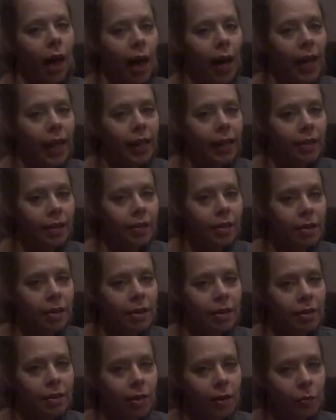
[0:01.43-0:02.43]
Hi, it's
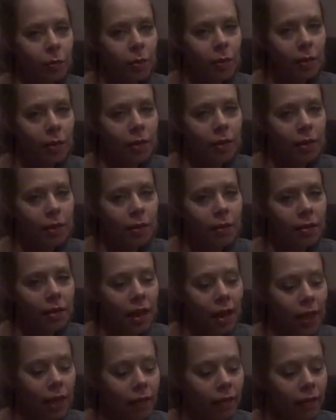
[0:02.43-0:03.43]
December
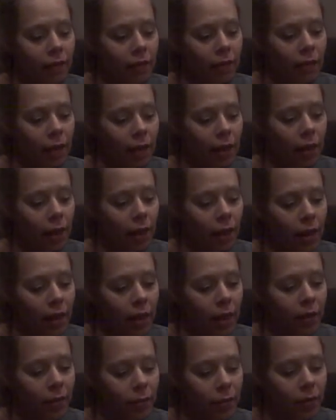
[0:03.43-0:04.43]
tenth,
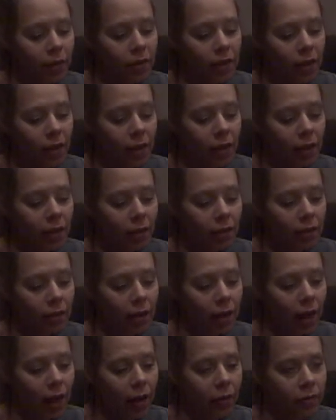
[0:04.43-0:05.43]
and I've been
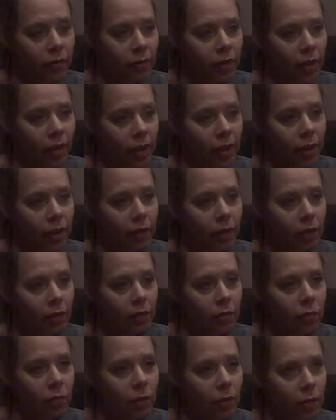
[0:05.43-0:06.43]
taking, I've
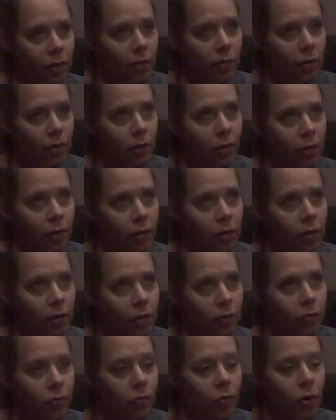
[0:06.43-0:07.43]
taken one, two,
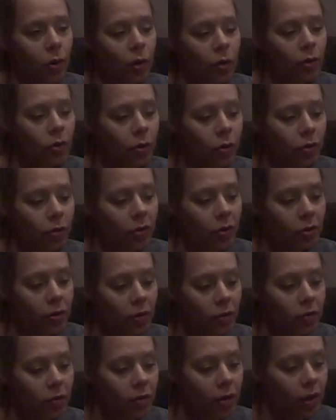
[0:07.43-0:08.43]
three, four doses
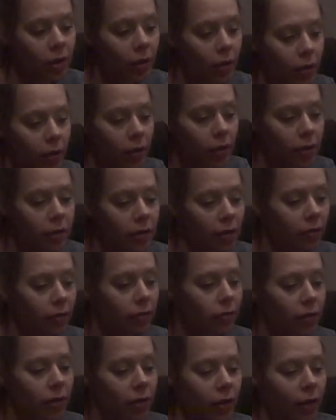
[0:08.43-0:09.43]
of steroids. I
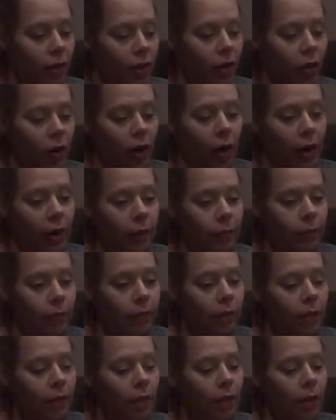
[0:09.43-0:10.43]
feel like crap.
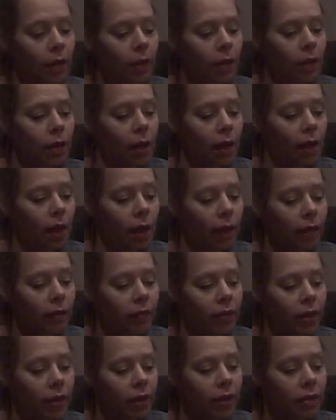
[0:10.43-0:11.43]
I've
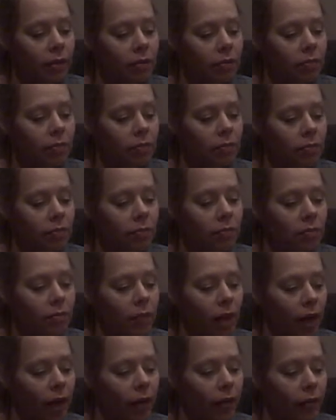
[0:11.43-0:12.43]
had
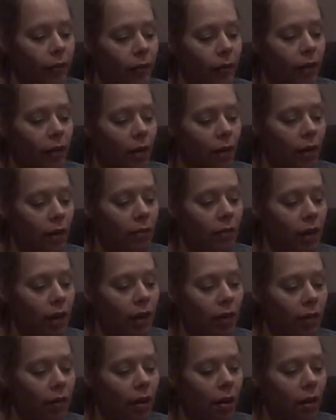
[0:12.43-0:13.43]
diarrhea all
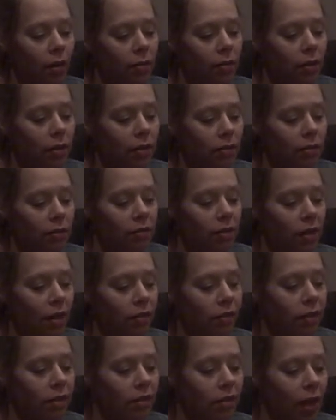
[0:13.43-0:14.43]
day long, like
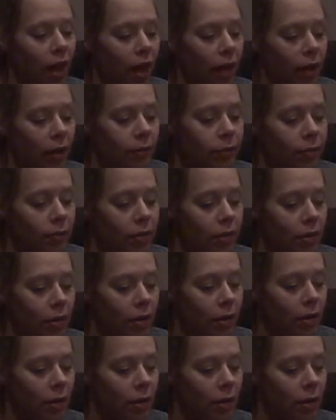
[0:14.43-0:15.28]
seven times.